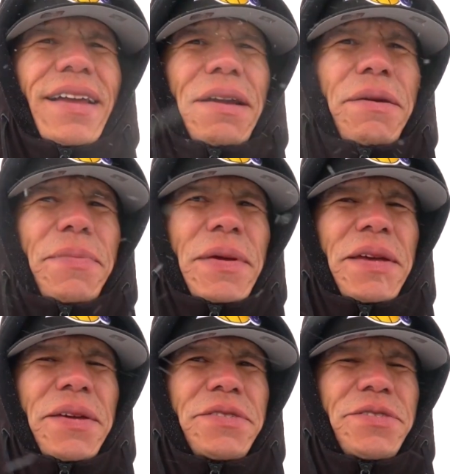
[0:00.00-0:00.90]
It would be a
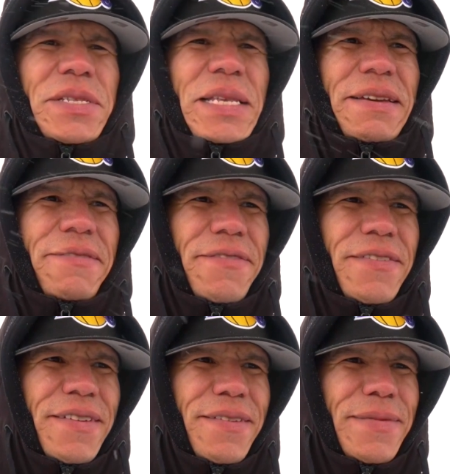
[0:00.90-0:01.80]
huge relief
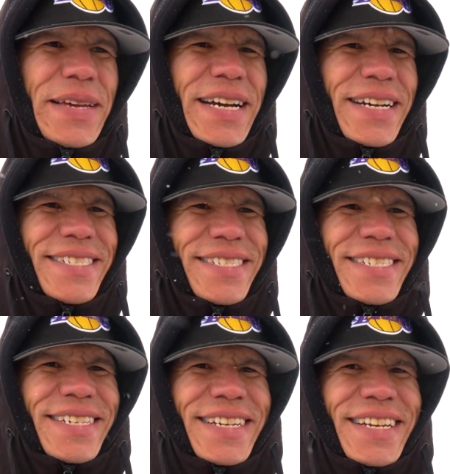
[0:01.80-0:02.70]

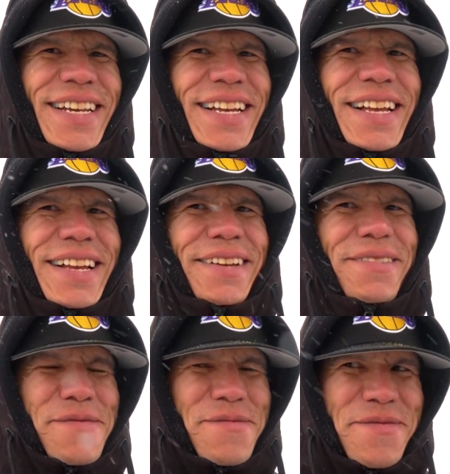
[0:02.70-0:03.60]
because
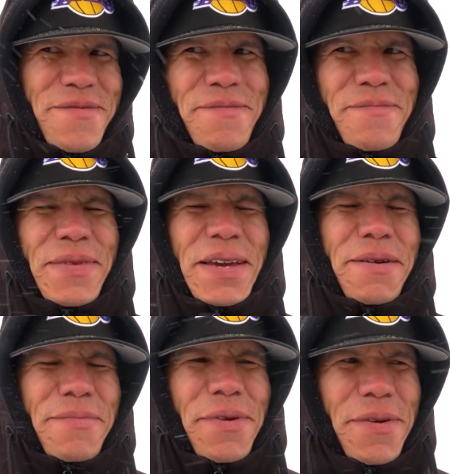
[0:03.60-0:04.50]
being
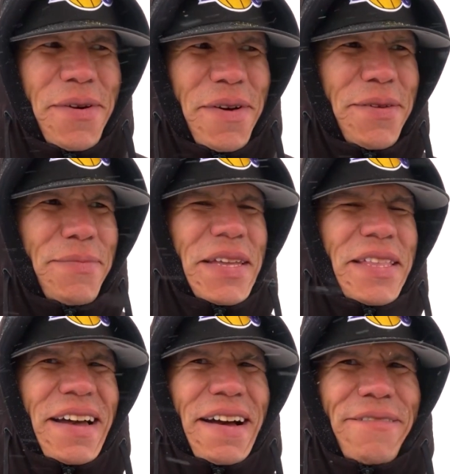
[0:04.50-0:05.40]
on parole and being in
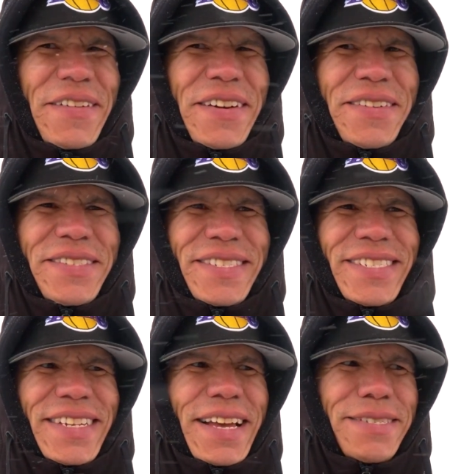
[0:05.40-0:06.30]
the halfway
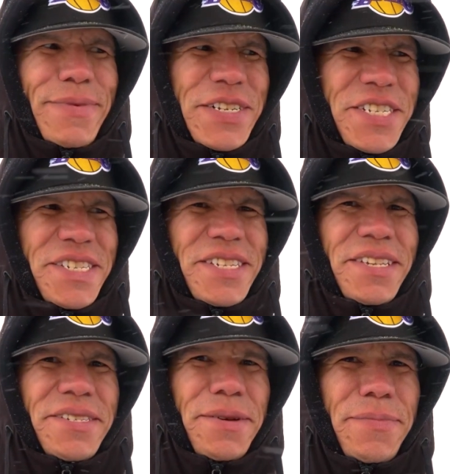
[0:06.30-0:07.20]
house, as much as it
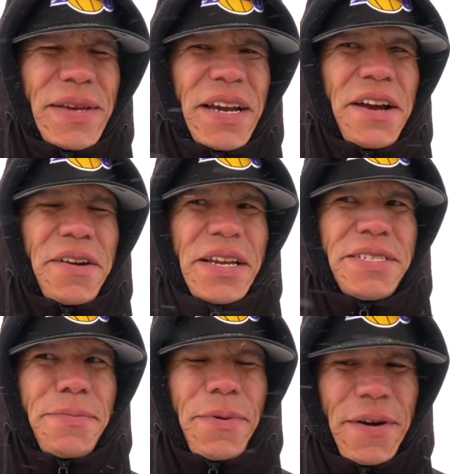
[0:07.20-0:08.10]
is a great
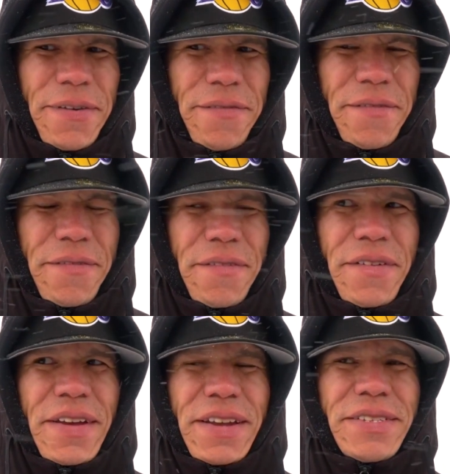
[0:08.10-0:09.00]
support
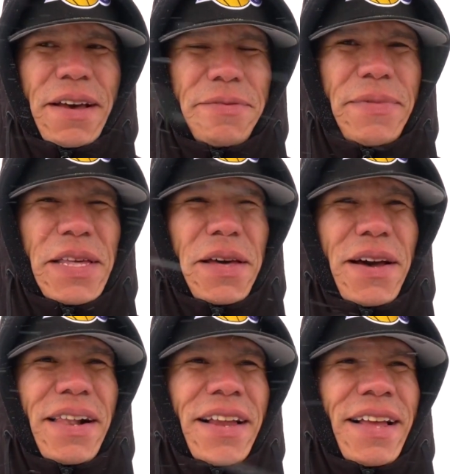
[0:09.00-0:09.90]
and it's helped me a lot,